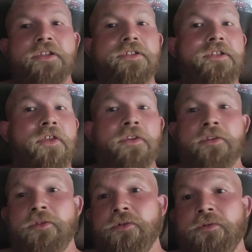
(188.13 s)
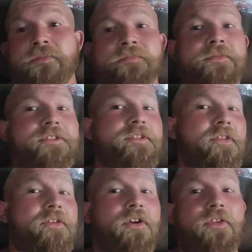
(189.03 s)
It's nothing new. It's
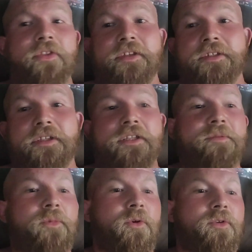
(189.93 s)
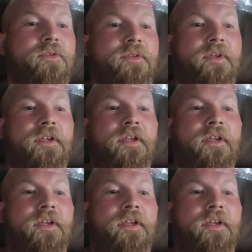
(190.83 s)
nothing authentic anymore.